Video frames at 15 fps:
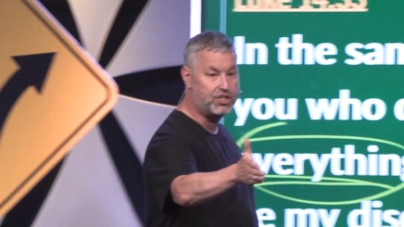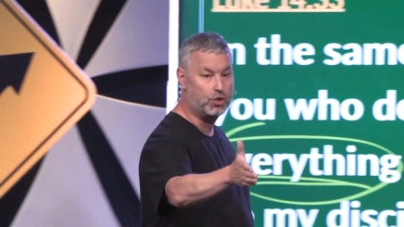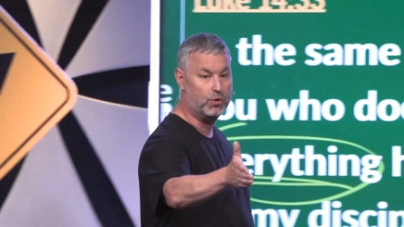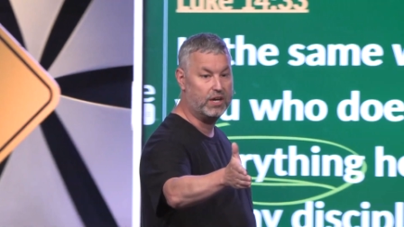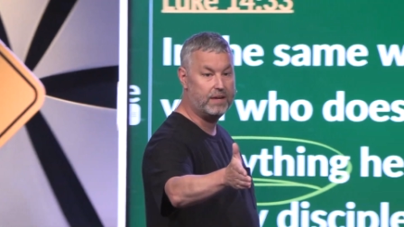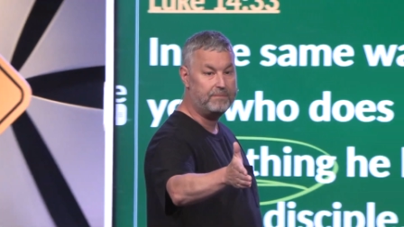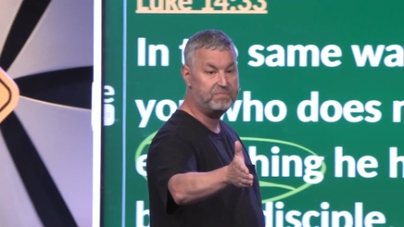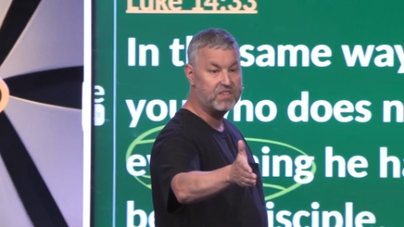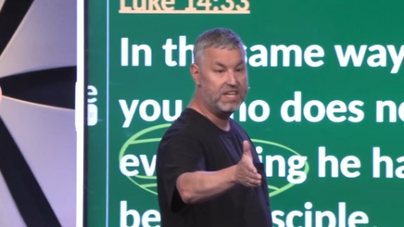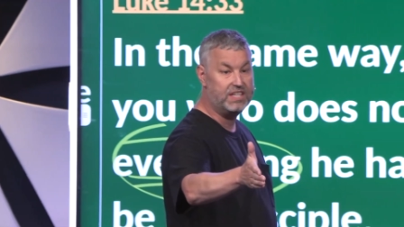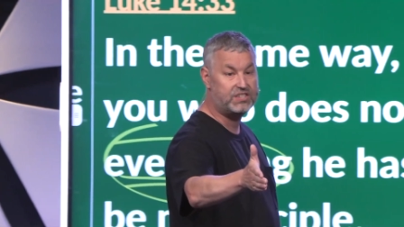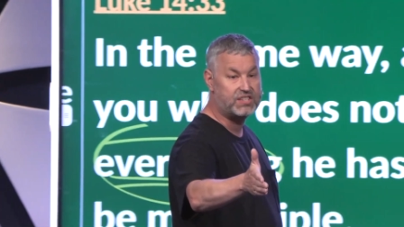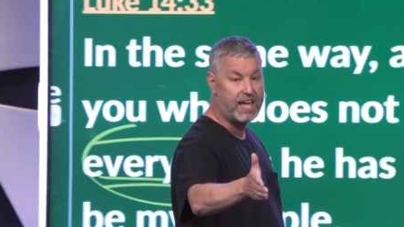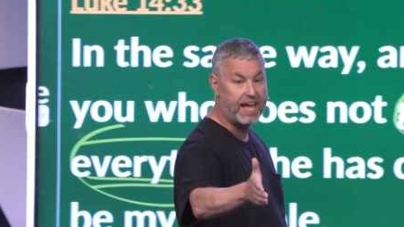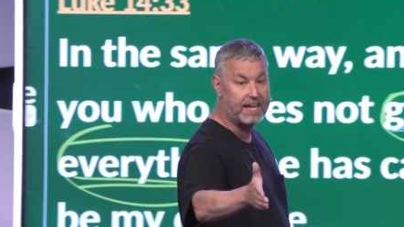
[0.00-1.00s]
to it,
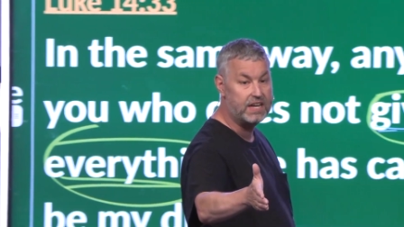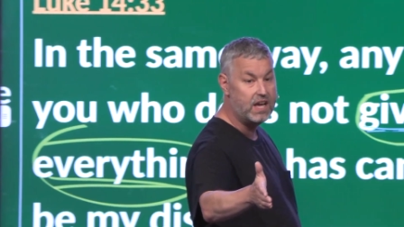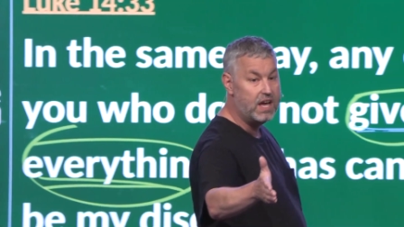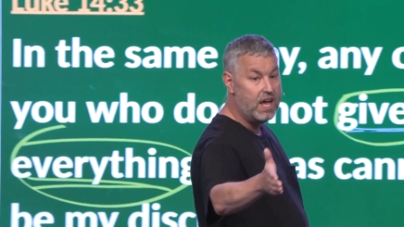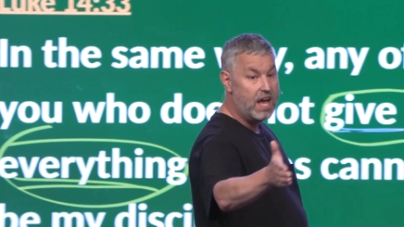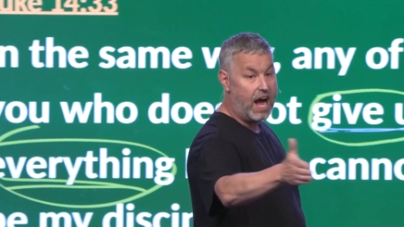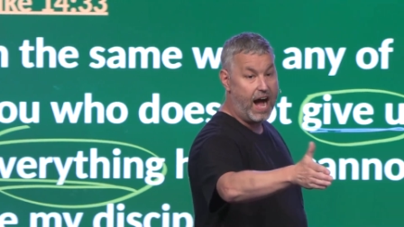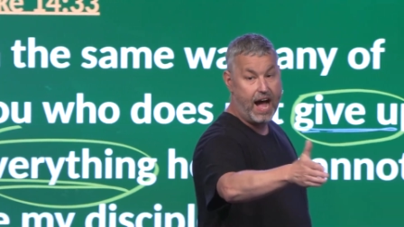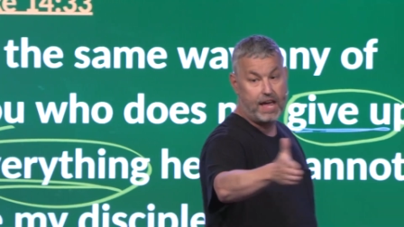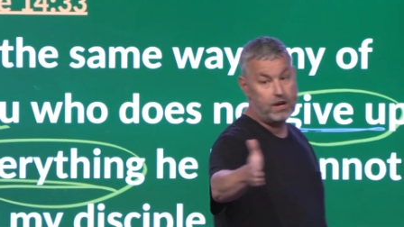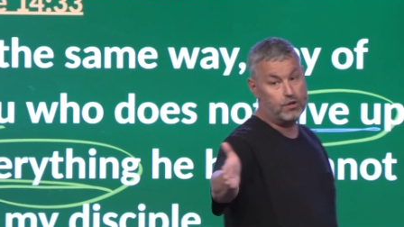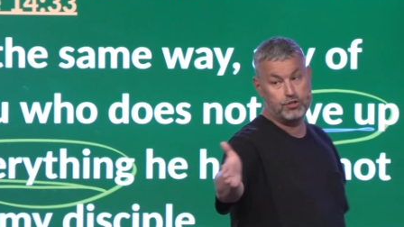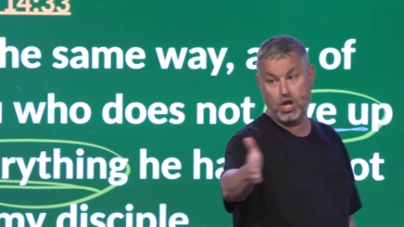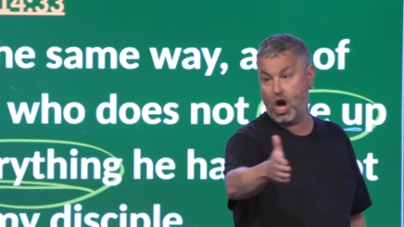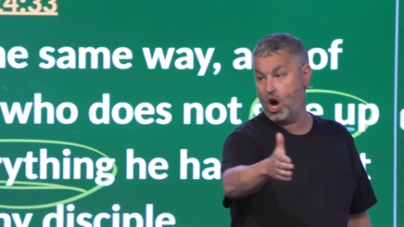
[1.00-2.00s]
he's saying, I
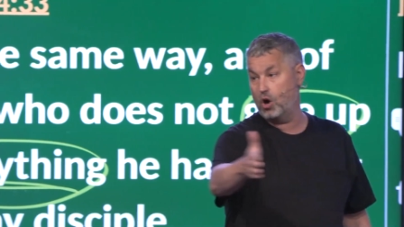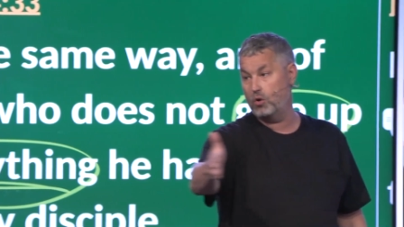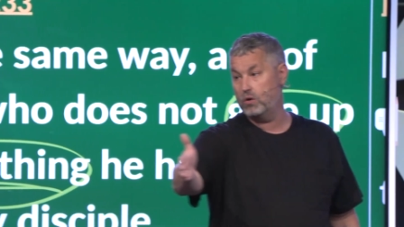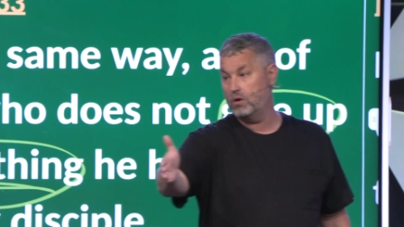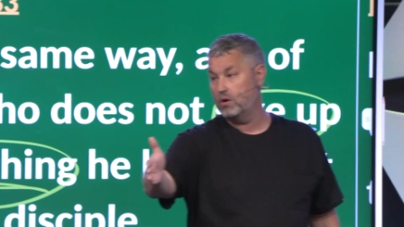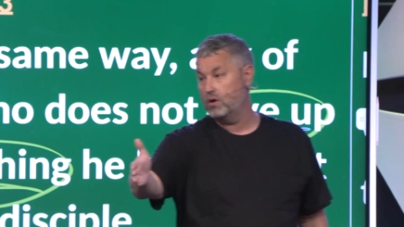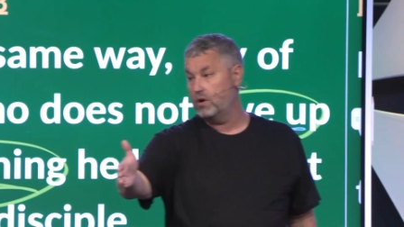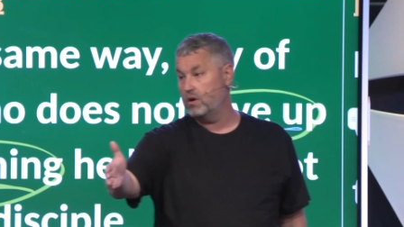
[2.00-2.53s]
don't know.